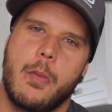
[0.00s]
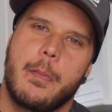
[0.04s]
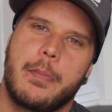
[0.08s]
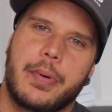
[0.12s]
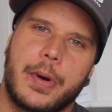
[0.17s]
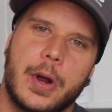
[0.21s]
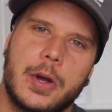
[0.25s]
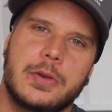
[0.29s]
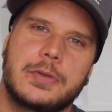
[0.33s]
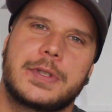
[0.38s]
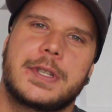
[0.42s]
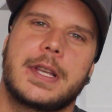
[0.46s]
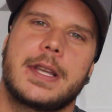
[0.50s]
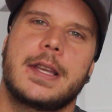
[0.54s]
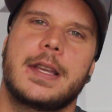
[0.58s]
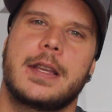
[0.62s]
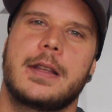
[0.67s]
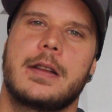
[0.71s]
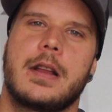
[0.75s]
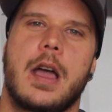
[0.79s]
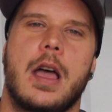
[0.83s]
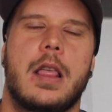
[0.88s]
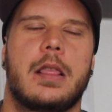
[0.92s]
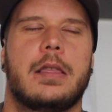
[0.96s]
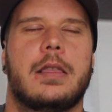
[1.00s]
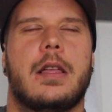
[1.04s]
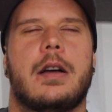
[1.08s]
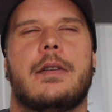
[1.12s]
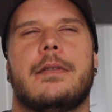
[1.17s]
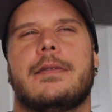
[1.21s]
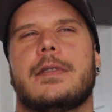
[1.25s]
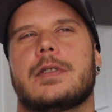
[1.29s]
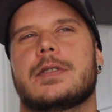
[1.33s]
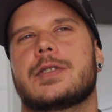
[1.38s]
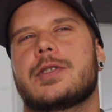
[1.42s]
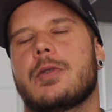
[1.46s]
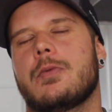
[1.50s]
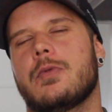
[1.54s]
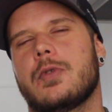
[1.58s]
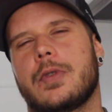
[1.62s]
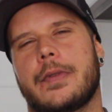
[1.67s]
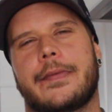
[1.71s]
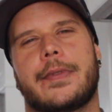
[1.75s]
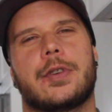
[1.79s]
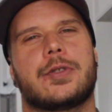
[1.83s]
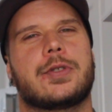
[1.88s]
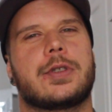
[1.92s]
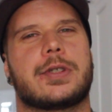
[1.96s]
protein lovers, or
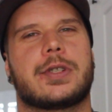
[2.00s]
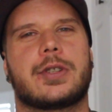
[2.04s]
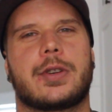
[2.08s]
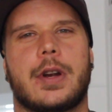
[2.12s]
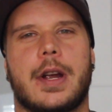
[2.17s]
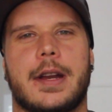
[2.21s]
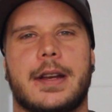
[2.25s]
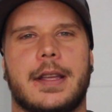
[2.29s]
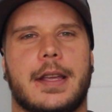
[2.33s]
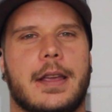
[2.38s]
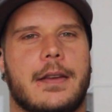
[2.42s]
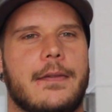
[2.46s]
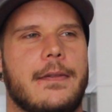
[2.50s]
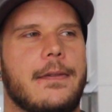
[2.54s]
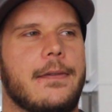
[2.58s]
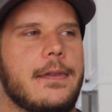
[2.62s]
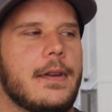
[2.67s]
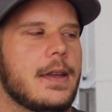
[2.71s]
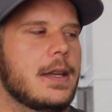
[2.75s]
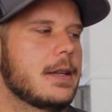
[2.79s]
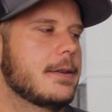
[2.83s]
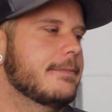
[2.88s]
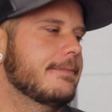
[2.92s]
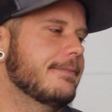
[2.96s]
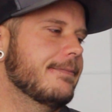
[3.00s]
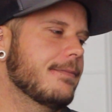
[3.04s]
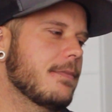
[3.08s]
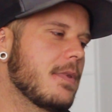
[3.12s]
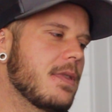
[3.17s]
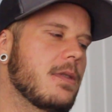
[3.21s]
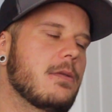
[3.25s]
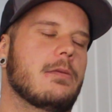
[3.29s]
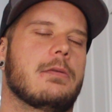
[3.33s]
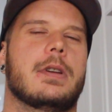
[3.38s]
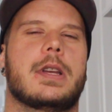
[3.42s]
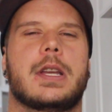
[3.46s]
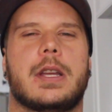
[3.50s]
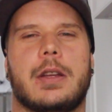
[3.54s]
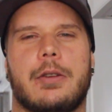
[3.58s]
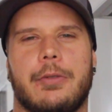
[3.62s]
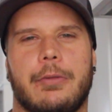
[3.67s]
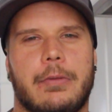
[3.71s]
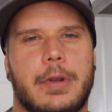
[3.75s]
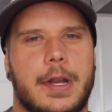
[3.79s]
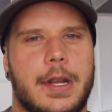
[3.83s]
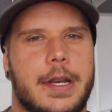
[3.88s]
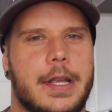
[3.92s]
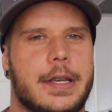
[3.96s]
if you're just trying to get fit, 3
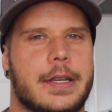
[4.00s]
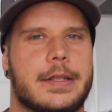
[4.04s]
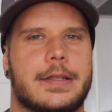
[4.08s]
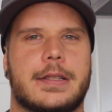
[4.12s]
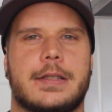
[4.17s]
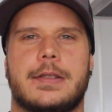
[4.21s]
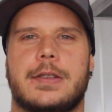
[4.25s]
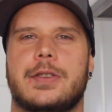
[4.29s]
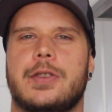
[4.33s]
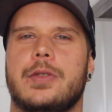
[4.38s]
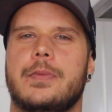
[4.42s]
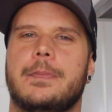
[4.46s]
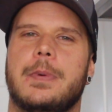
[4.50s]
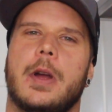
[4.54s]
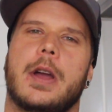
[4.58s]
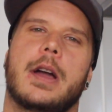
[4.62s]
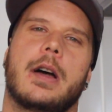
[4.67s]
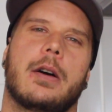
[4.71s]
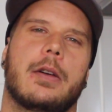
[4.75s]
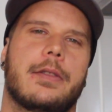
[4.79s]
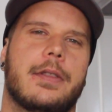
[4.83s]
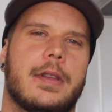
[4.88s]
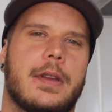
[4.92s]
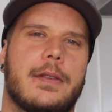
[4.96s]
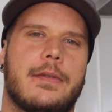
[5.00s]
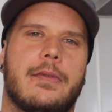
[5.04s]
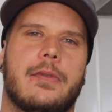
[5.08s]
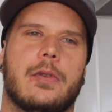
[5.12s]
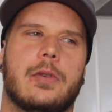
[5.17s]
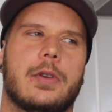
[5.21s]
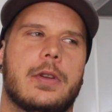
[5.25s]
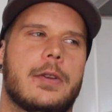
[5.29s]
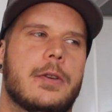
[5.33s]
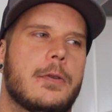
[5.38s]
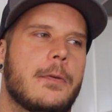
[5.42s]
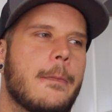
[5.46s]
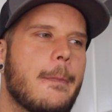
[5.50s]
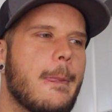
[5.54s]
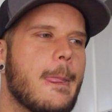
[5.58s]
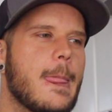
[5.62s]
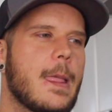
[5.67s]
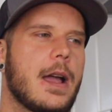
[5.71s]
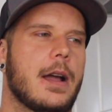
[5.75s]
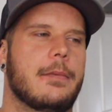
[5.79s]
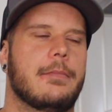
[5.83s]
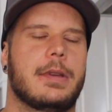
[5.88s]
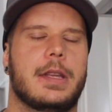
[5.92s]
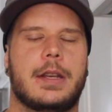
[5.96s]
ingredients, super healthy for you.
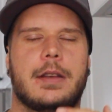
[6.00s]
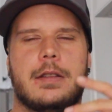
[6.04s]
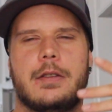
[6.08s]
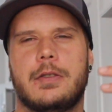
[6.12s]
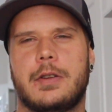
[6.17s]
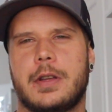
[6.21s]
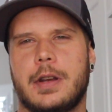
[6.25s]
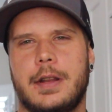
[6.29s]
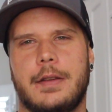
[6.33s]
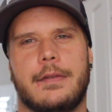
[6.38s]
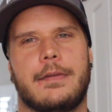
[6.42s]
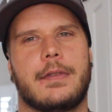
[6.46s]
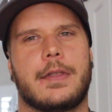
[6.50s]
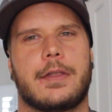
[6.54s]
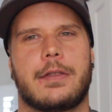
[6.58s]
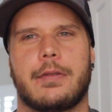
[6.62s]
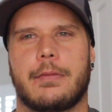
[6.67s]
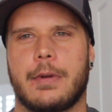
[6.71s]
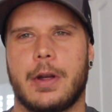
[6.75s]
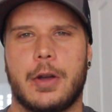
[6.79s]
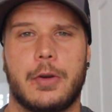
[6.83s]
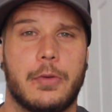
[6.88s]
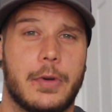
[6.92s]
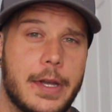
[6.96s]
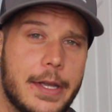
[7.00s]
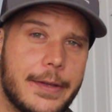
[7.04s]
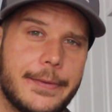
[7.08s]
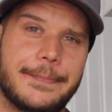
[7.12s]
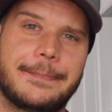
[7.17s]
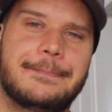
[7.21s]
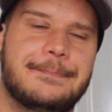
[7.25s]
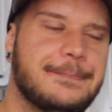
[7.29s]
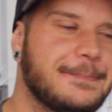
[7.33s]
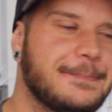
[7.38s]
I mean, you could even throw in